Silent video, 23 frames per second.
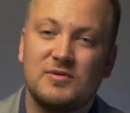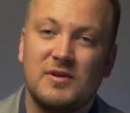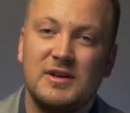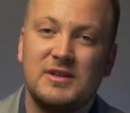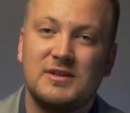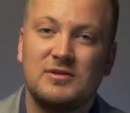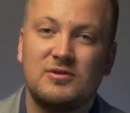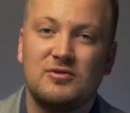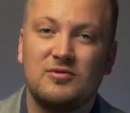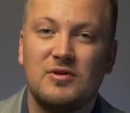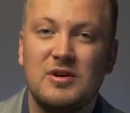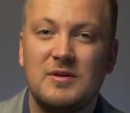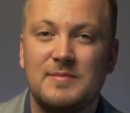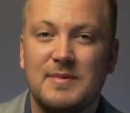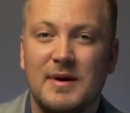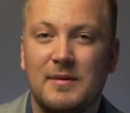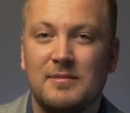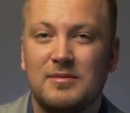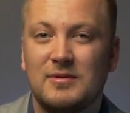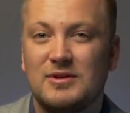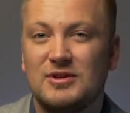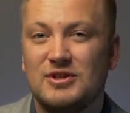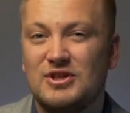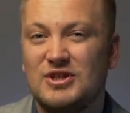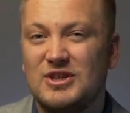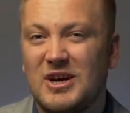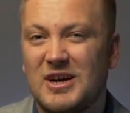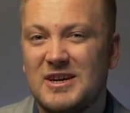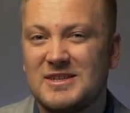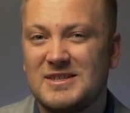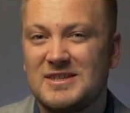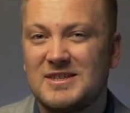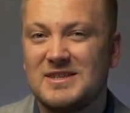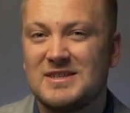rates creep up
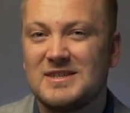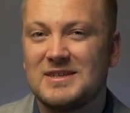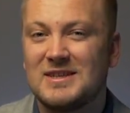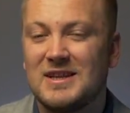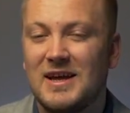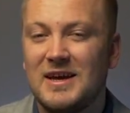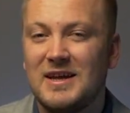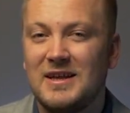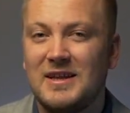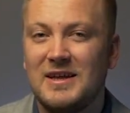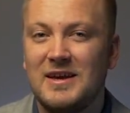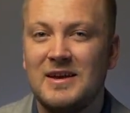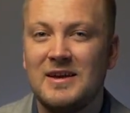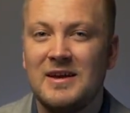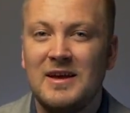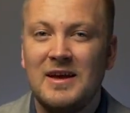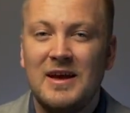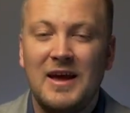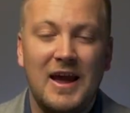just slightly,